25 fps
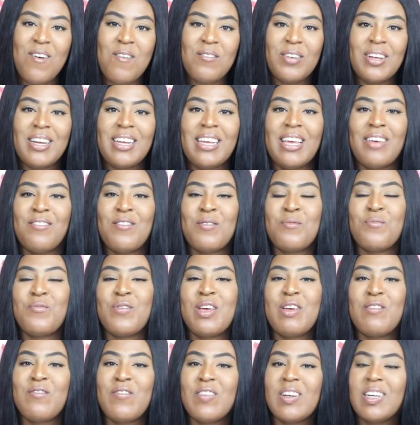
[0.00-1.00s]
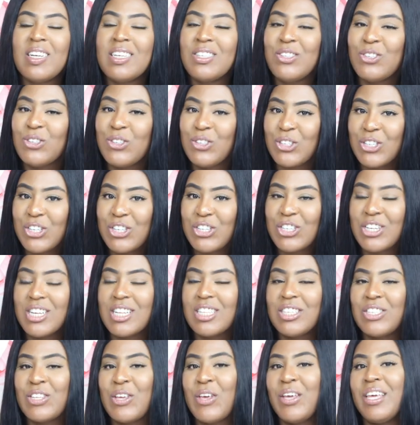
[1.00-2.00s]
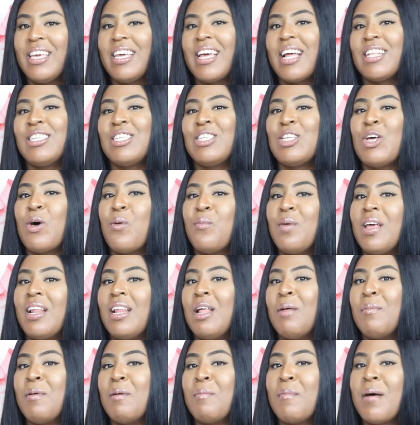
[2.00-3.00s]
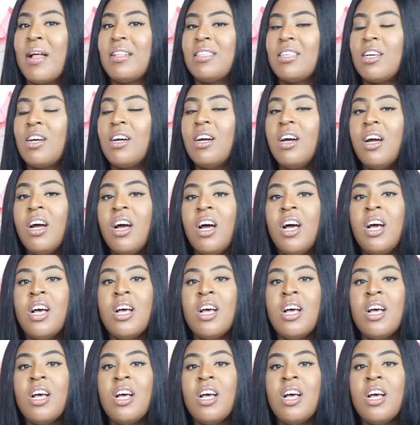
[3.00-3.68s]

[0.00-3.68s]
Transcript: I'm going to give a brief little introduction so you can get to know me a little bit better.